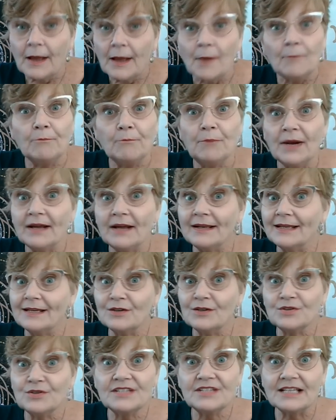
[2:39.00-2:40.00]
But
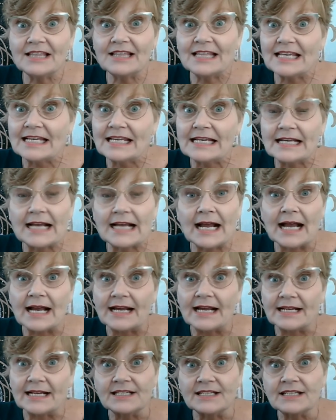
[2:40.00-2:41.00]
here's the thing,
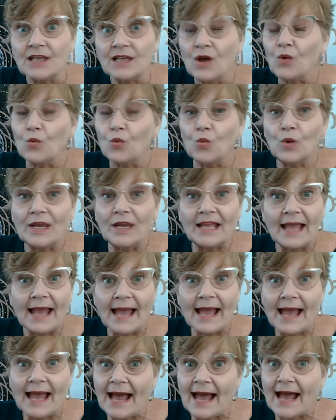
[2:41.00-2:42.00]
guys. We
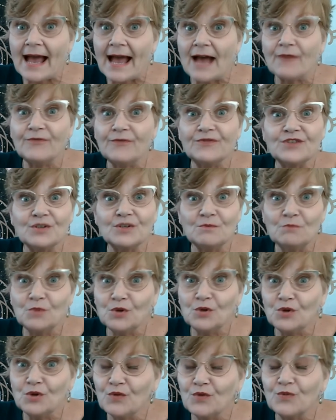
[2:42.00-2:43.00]
have to
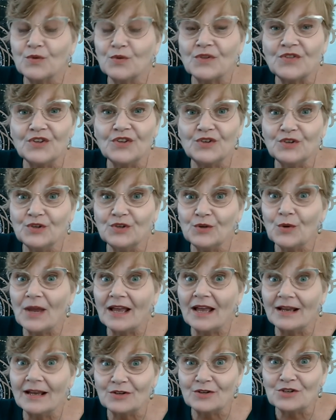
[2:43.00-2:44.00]
move with the new
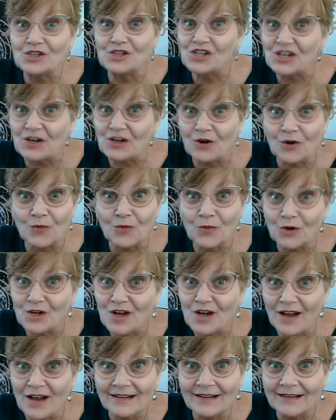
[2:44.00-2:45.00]
energy or we're
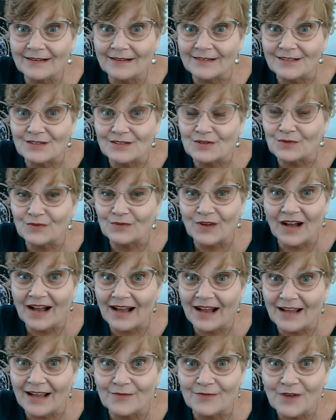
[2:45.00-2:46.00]
not going to
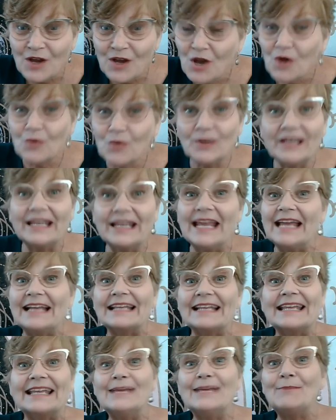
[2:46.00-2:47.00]
survive. We
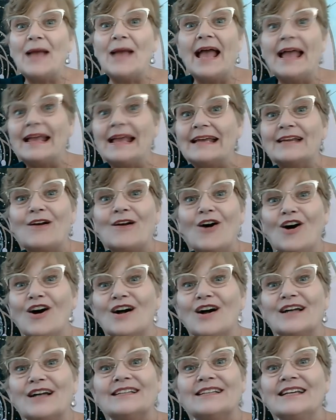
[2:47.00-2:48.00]
can't keep hanging
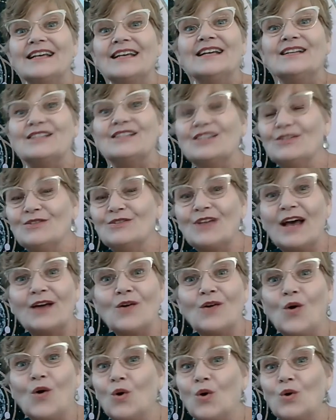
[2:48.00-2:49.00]
on to
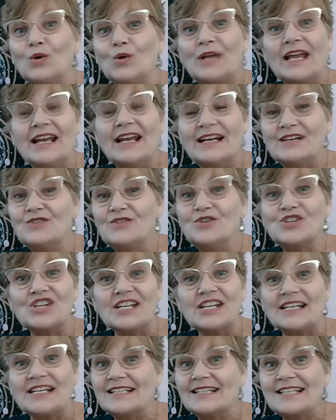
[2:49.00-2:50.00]
that old
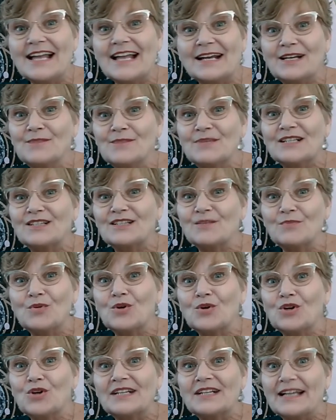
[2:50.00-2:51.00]
energy. It's not going to be
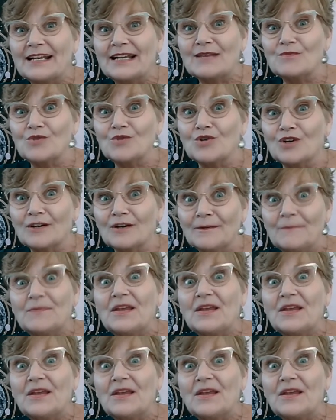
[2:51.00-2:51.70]
supported anymore.